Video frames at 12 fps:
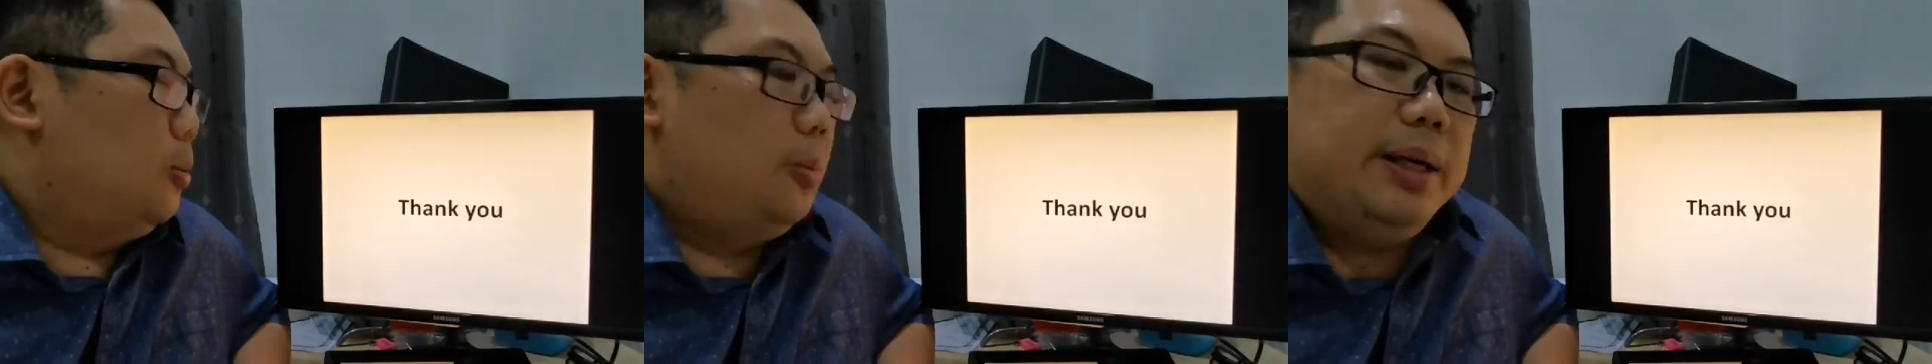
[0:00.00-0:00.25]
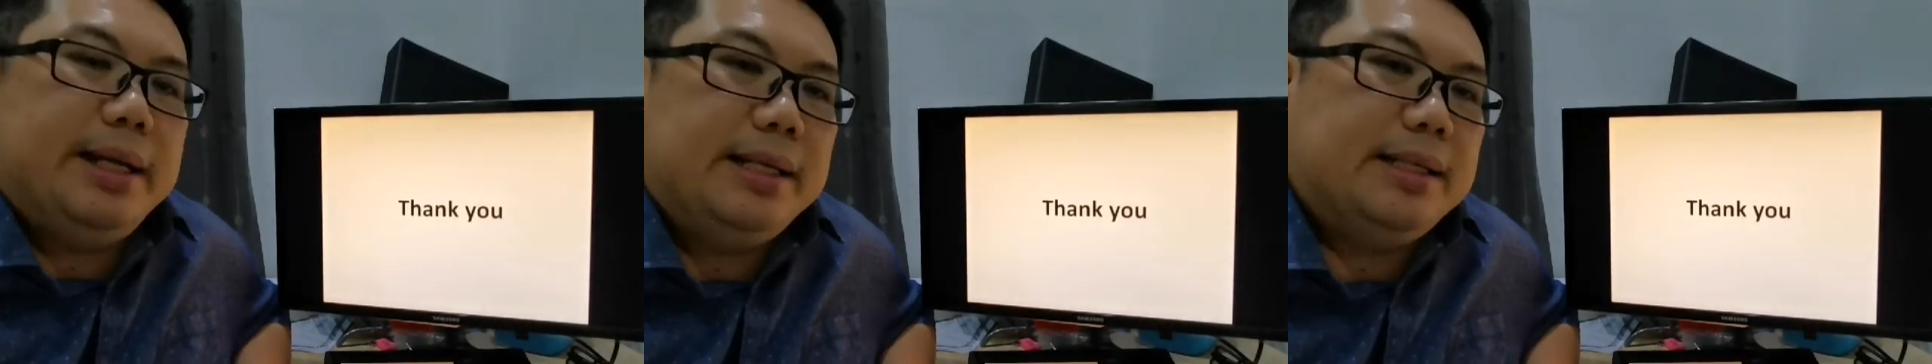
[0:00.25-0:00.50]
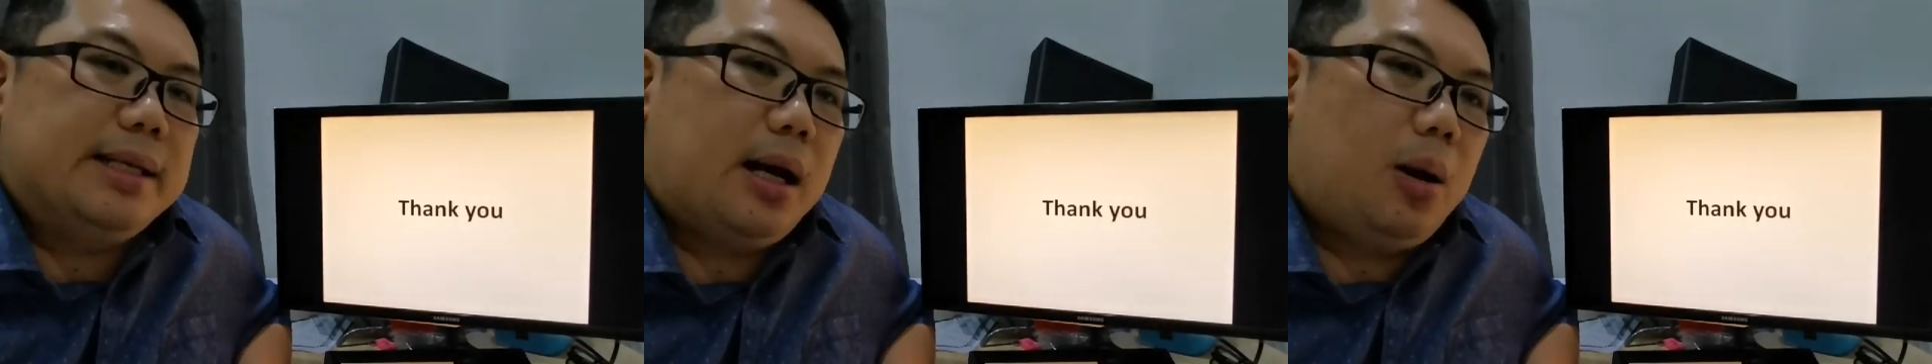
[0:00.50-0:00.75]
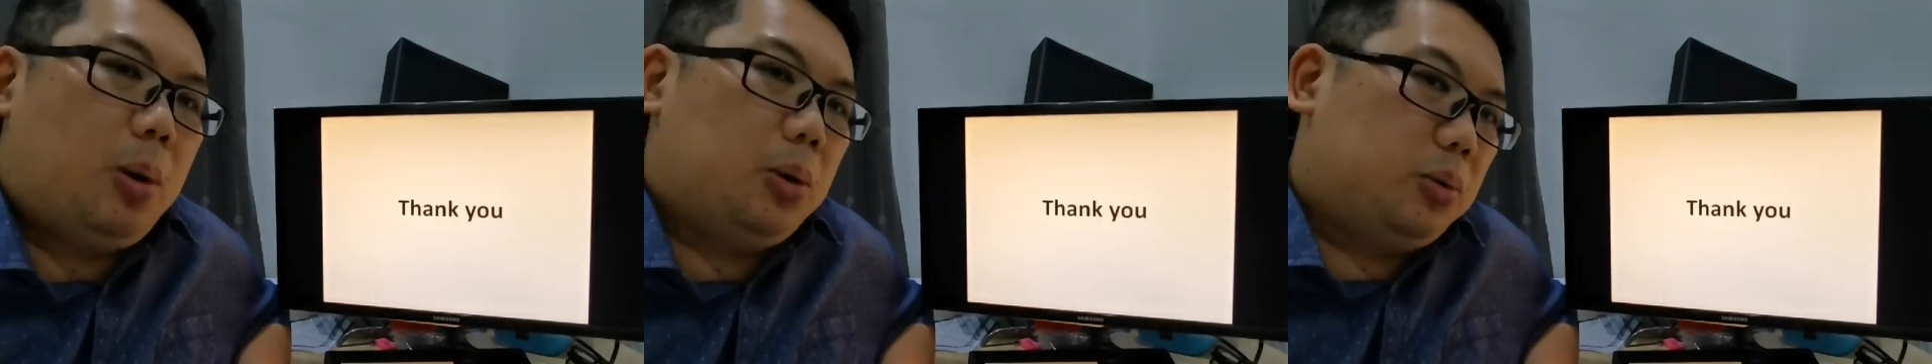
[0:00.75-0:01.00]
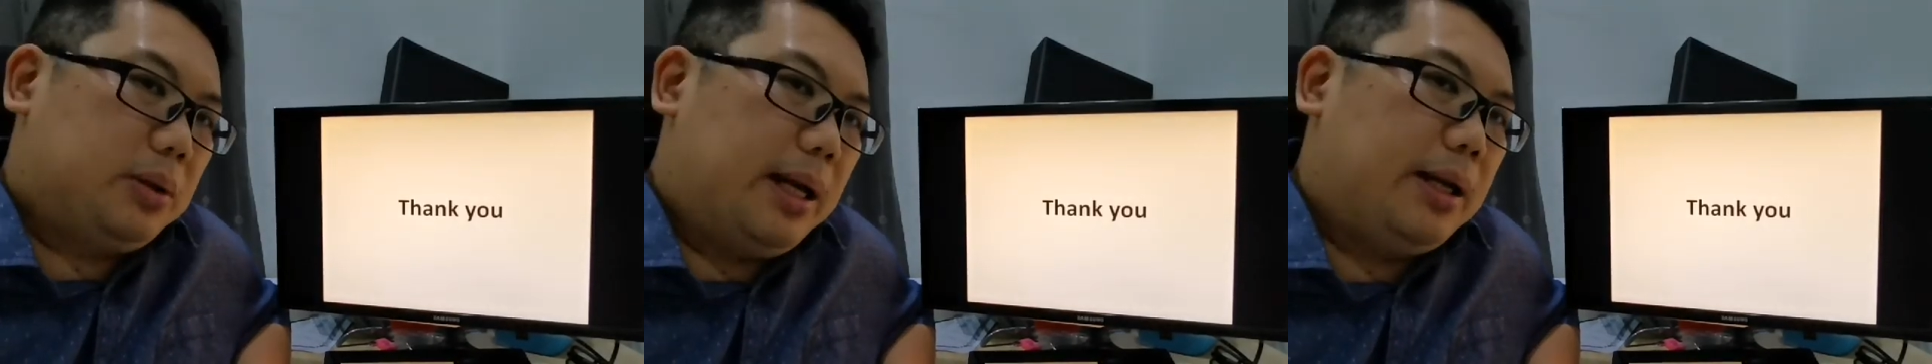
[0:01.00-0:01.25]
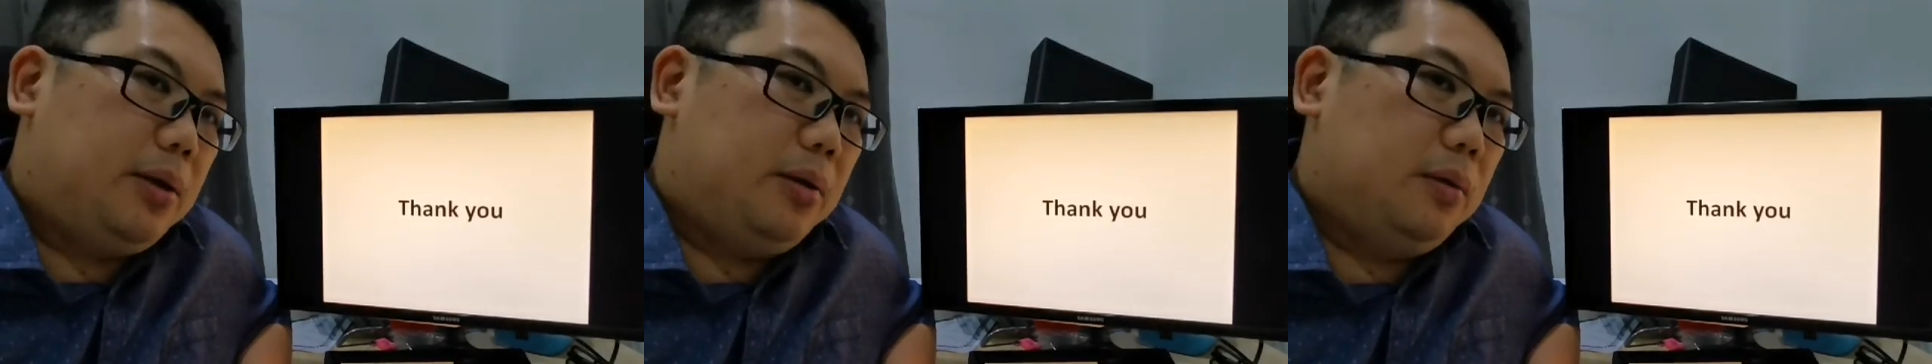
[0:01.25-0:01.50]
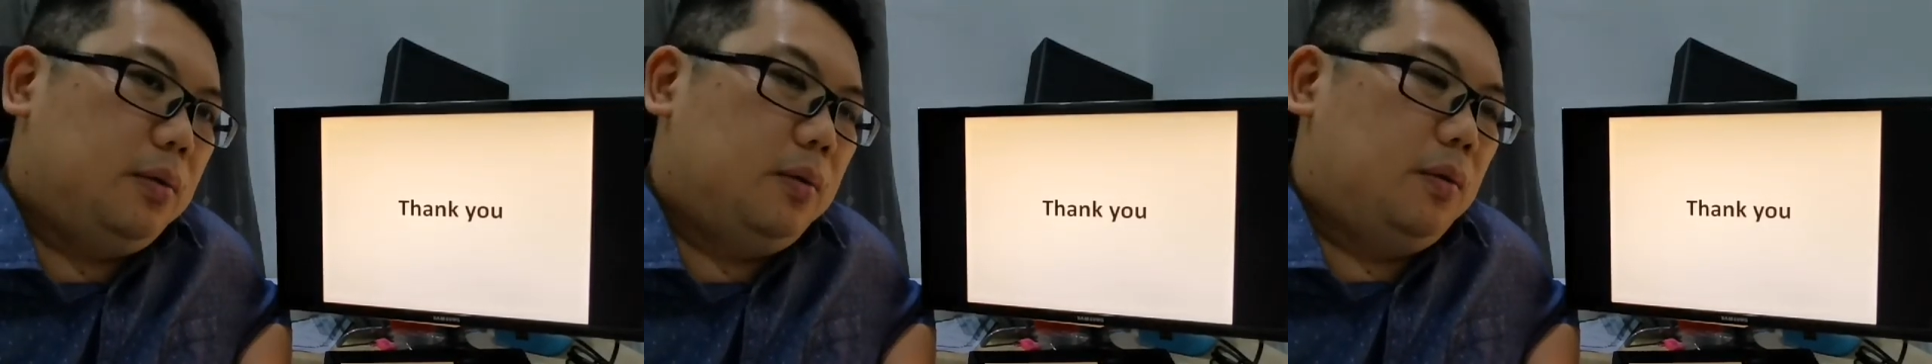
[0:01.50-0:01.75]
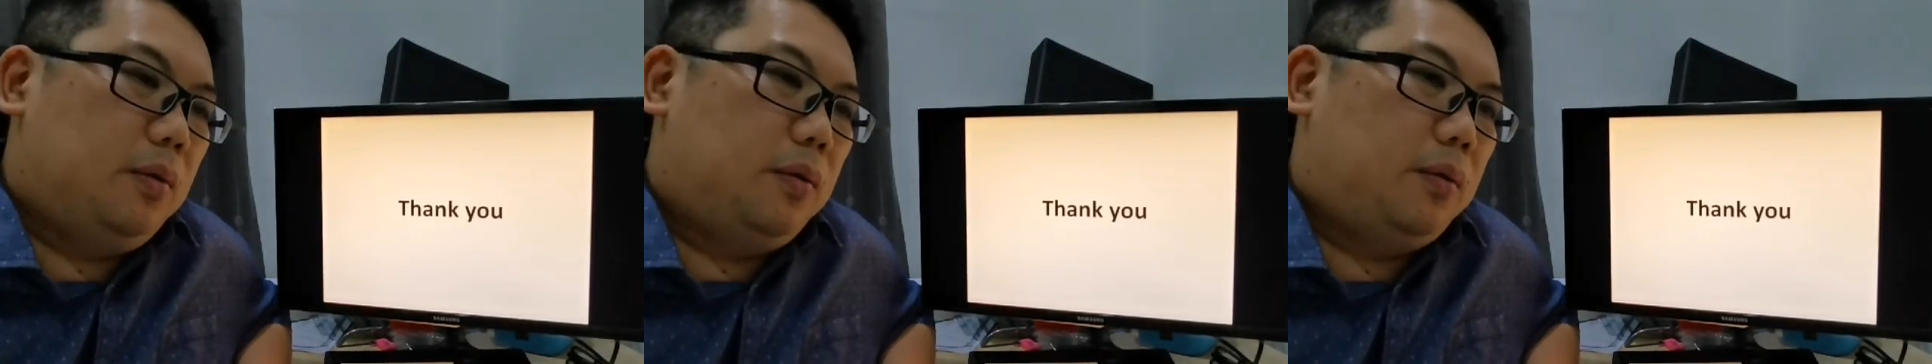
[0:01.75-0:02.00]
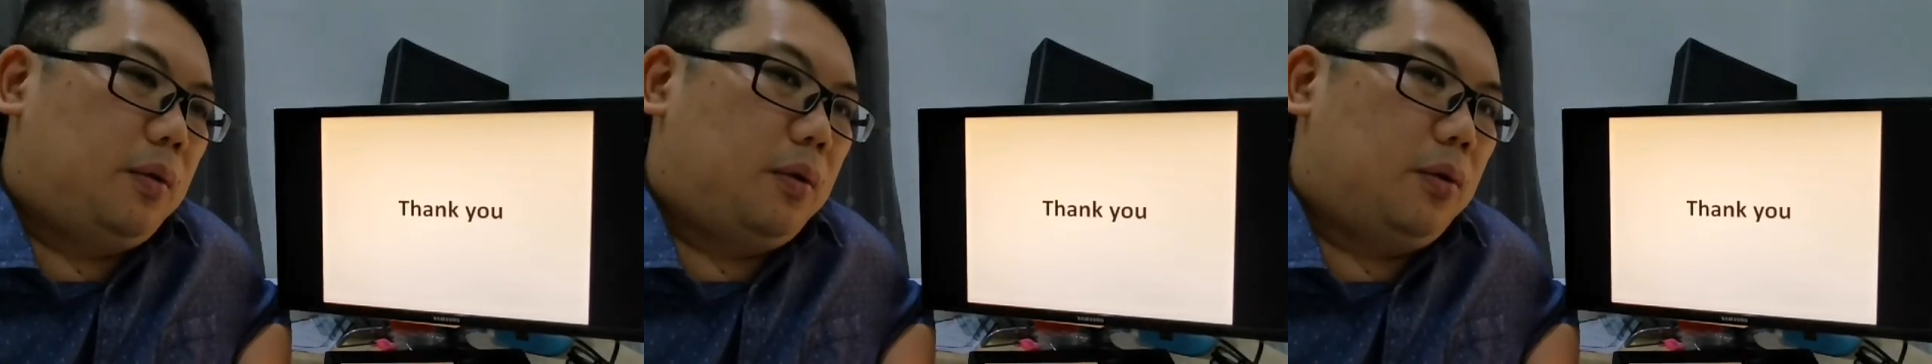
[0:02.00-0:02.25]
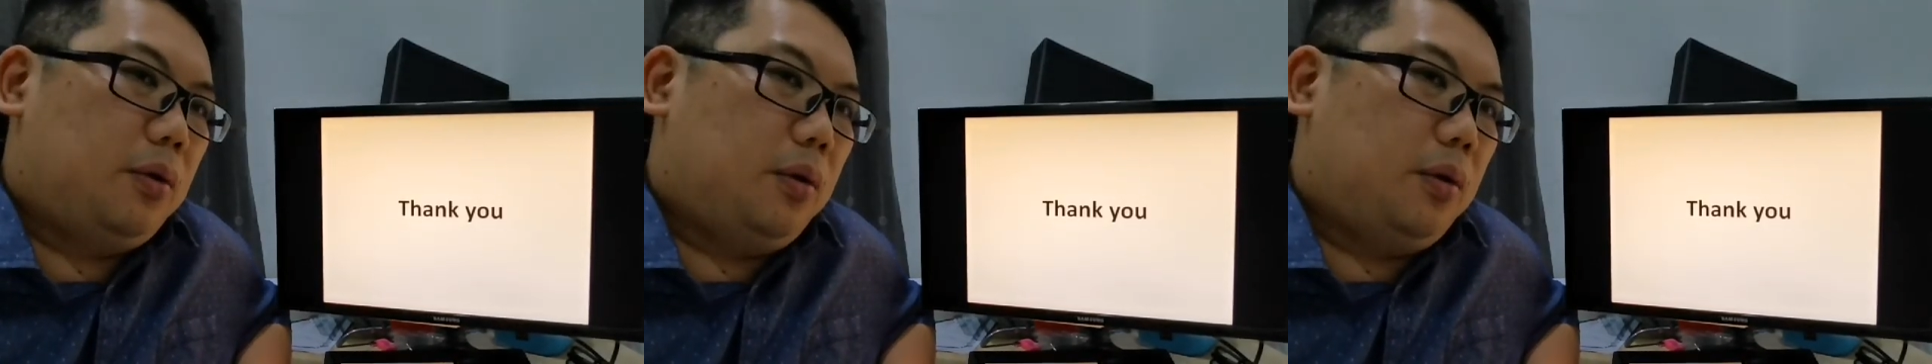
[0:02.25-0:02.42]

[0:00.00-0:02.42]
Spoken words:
With this, I want to thank you for